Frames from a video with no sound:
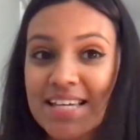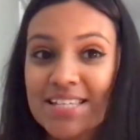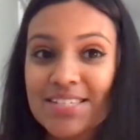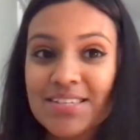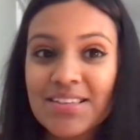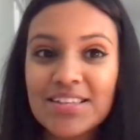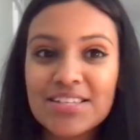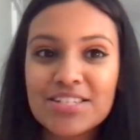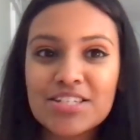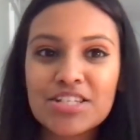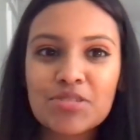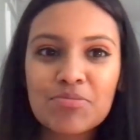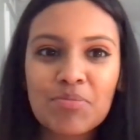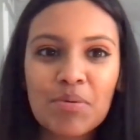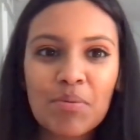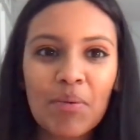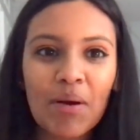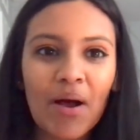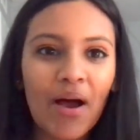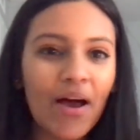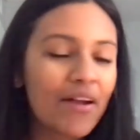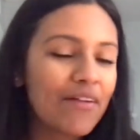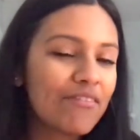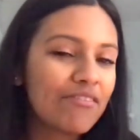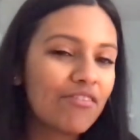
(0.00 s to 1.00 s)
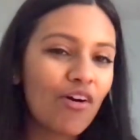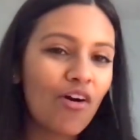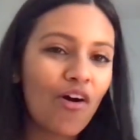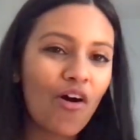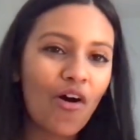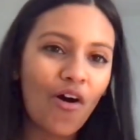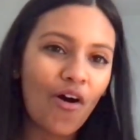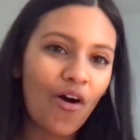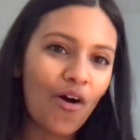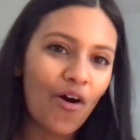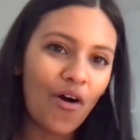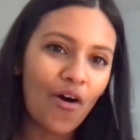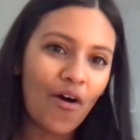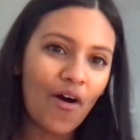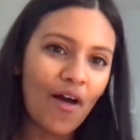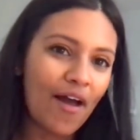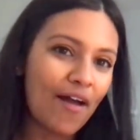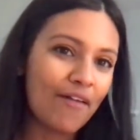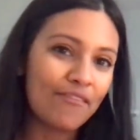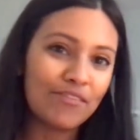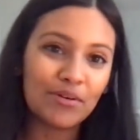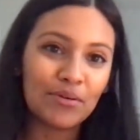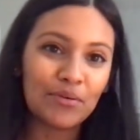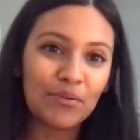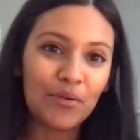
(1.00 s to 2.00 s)
so let's just be proud of
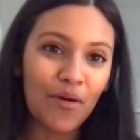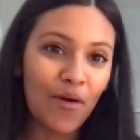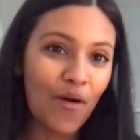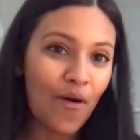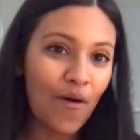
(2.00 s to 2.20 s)
everyone.